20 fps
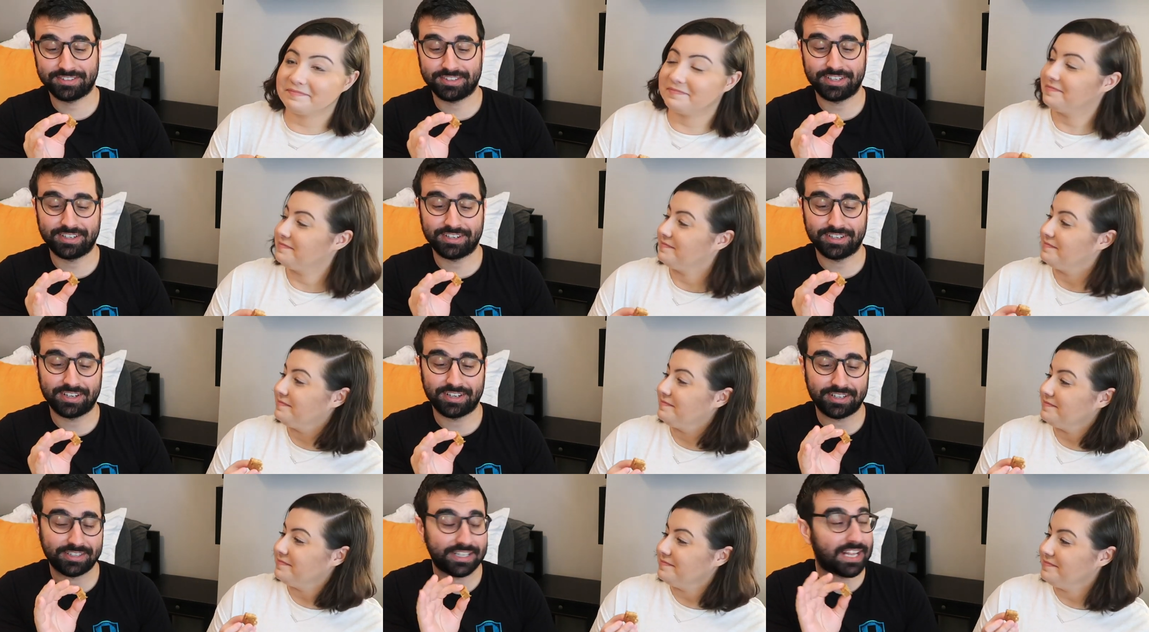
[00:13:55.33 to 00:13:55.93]
Speaker 1: like
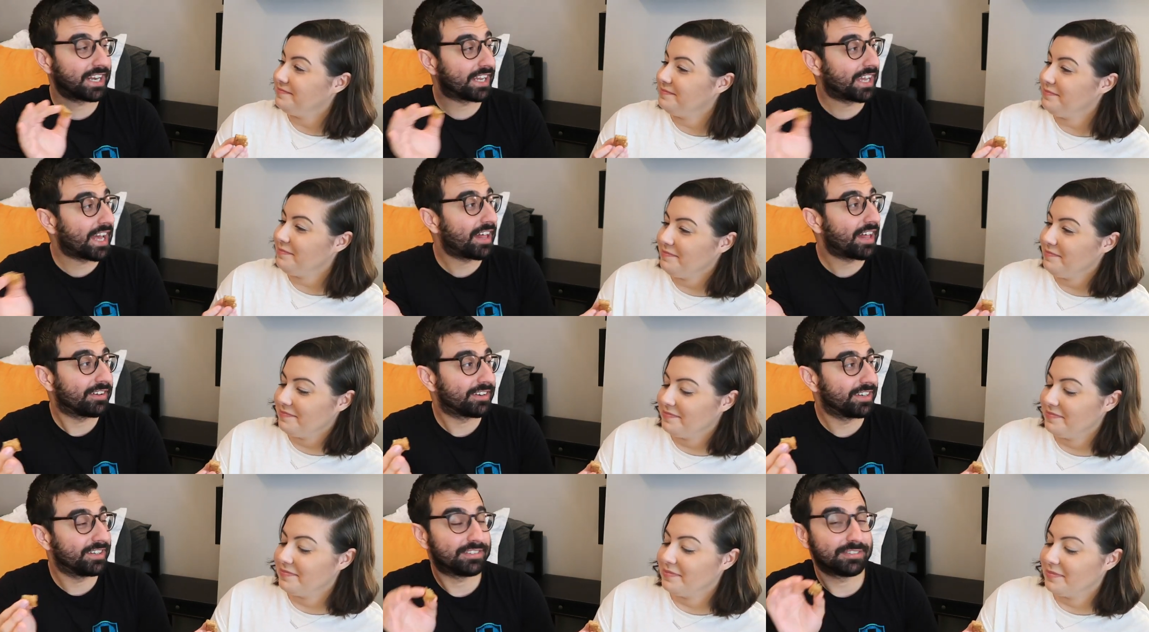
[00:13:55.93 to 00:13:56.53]
a lot of
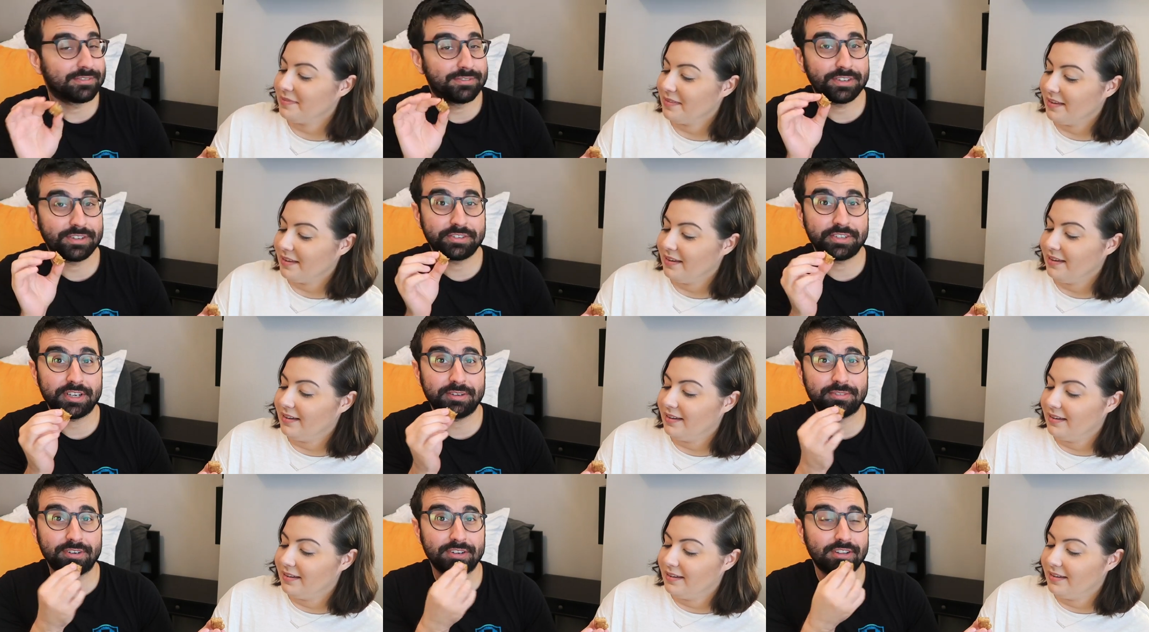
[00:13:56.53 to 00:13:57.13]
calories and fills
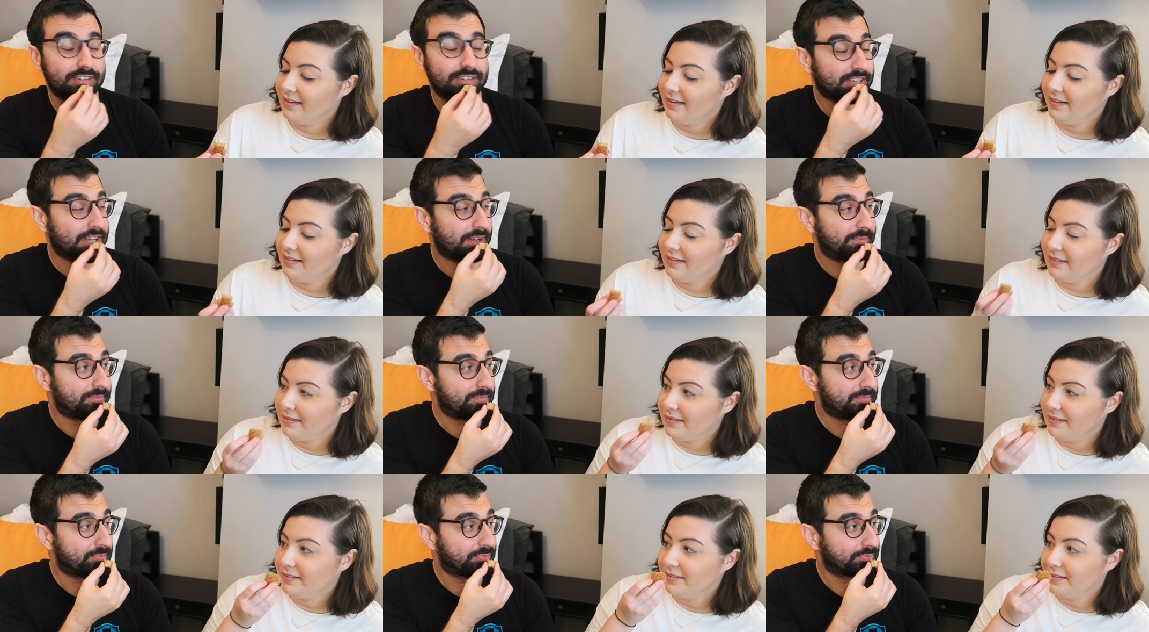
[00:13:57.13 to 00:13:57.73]
you up for a long
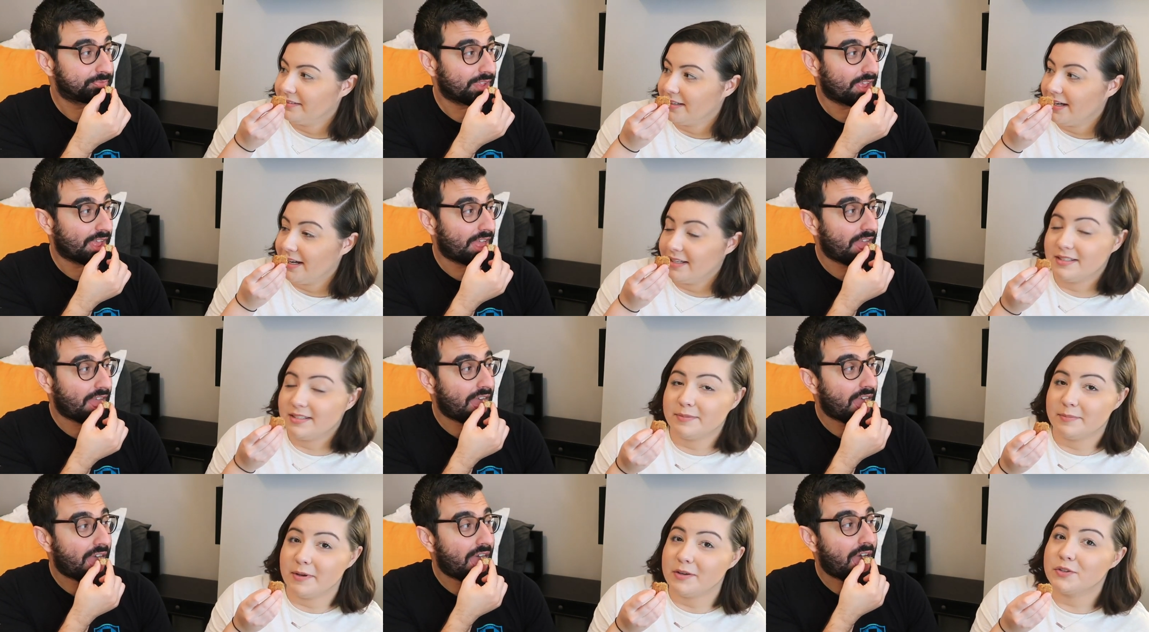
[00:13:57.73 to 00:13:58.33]
time.
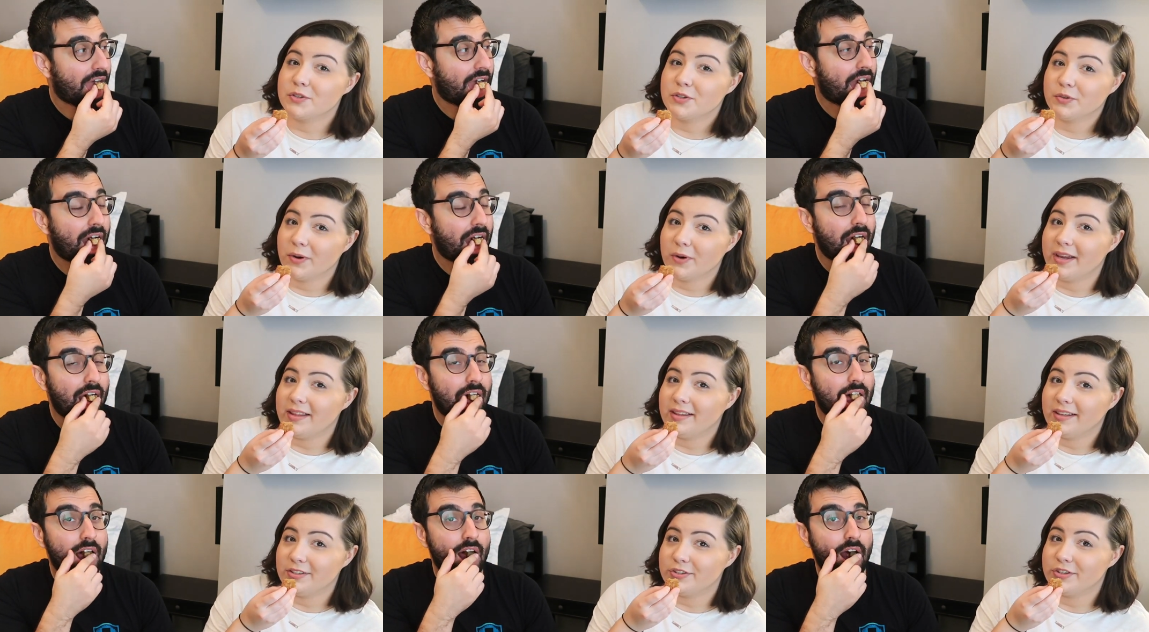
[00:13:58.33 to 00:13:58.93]
Speaker 2: It smells
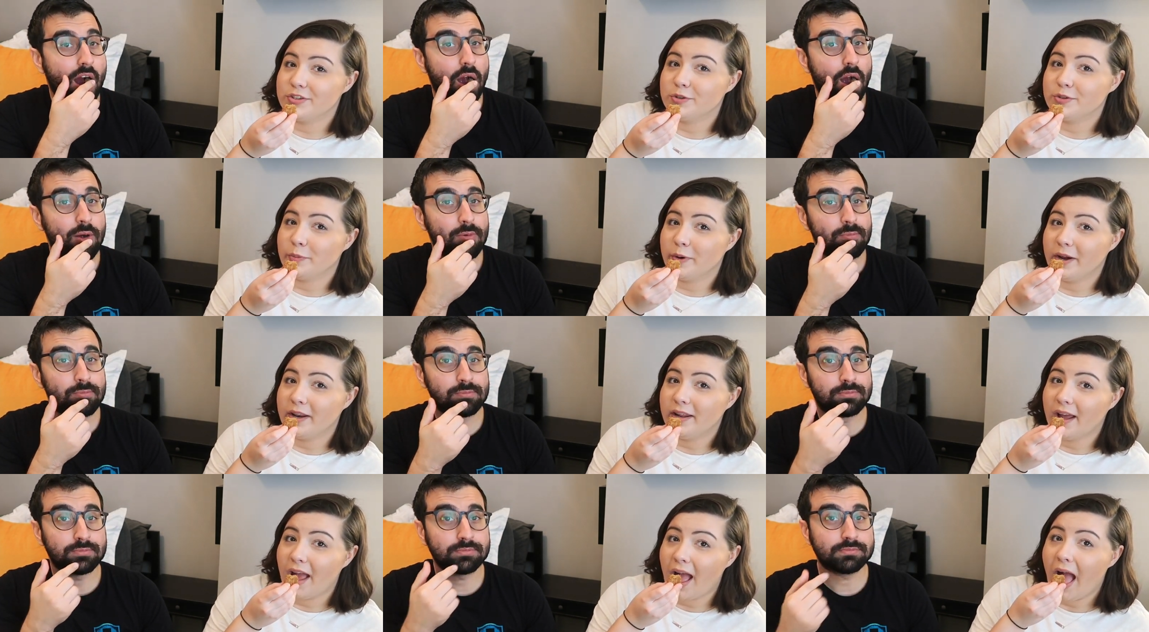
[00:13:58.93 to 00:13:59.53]
great like gingerbread.